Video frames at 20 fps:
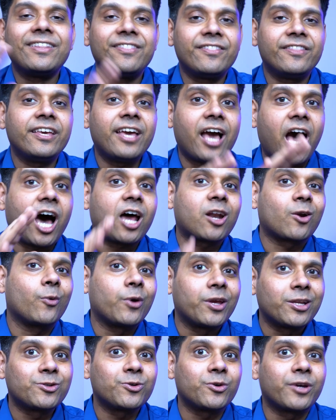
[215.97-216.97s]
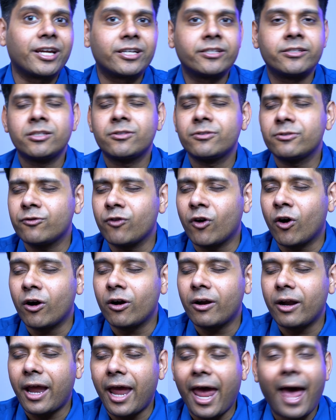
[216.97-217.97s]
they are going to get this
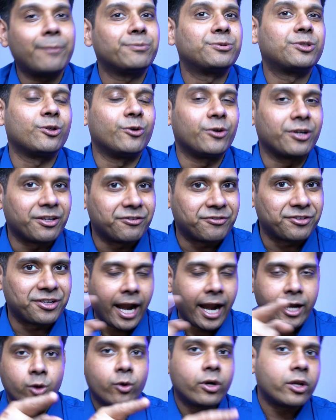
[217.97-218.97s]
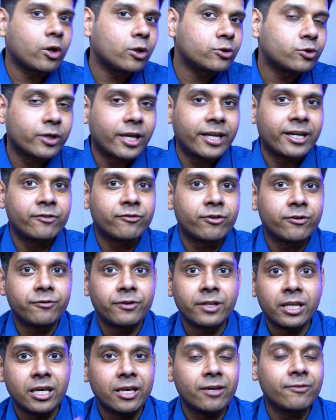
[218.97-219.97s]
for absolutely And you can also get it for
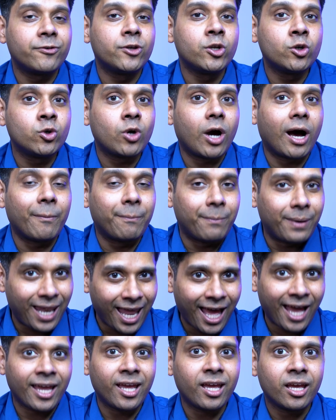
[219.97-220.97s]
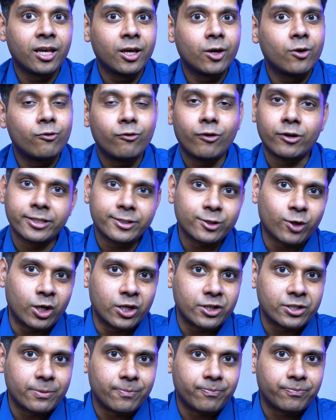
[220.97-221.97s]
free if you apply for the
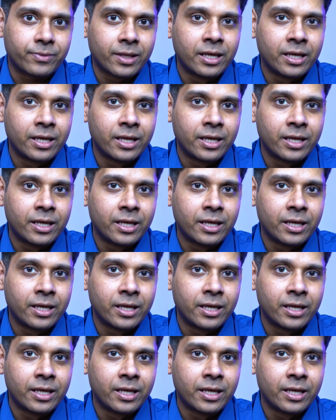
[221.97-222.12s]
scholarship.